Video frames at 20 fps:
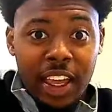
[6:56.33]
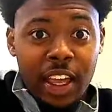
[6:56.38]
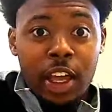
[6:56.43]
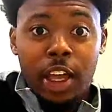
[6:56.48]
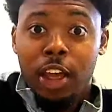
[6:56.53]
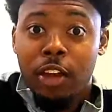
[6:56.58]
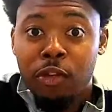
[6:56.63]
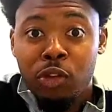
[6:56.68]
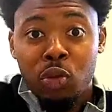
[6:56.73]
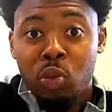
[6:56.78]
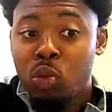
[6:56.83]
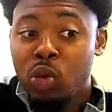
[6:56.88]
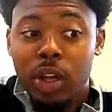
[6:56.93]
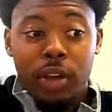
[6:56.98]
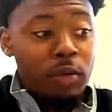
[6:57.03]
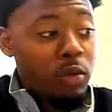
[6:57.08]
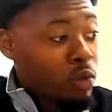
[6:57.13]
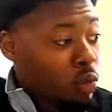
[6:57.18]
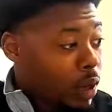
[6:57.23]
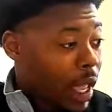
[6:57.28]
If
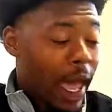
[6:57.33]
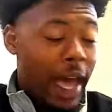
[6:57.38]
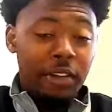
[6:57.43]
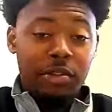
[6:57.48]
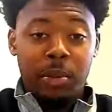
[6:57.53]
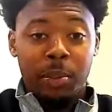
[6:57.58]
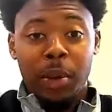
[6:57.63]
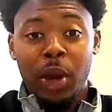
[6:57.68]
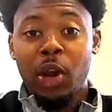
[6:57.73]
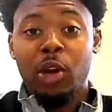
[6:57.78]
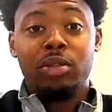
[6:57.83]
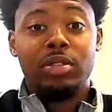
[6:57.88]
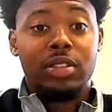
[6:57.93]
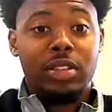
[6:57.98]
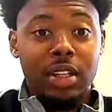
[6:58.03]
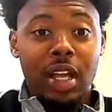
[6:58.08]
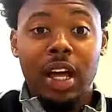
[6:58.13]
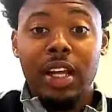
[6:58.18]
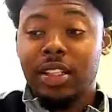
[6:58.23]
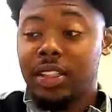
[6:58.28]
you have a pair of
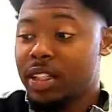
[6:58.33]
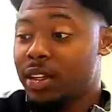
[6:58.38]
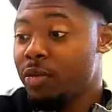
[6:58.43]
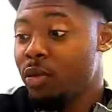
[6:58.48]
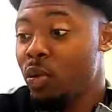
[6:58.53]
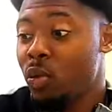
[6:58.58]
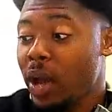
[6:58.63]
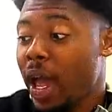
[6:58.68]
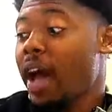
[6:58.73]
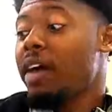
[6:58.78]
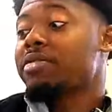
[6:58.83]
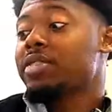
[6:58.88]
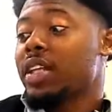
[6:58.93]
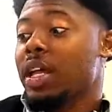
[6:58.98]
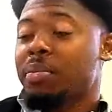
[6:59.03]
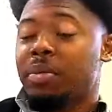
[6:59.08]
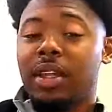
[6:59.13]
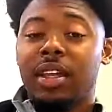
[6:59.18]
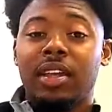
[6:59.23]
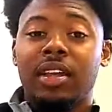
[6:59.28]
socks, if you have
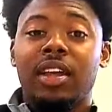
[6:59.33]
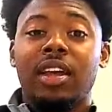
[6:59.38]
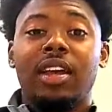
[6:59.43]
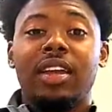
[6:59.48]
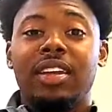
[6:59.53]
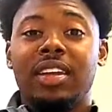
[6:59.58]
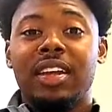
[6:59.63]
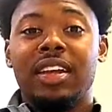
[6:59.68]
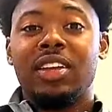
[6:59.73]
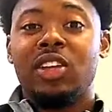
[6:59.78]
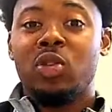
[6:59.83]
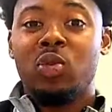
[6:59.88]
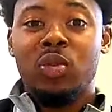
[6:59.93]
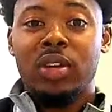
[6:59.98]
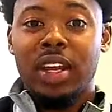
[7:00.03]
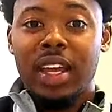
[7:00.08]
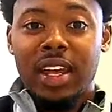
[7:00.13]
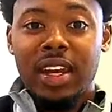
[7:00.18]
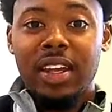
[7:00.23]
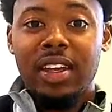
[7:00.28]
something that you
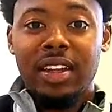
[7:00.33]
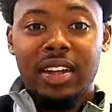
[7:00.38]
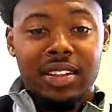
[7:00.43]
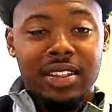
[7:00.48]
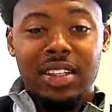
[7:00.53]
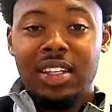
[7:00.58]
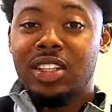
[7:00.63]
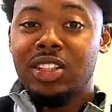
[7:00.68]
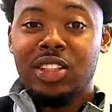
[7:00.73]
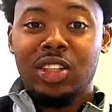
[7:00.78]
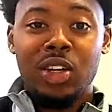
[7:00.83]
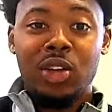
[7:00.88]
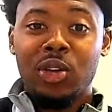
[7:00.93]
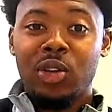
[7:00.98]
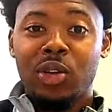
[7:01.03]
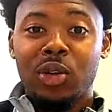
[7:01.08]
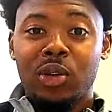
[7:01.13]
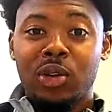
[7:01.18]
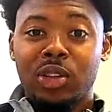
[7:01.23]
knitted, a t-shirt or a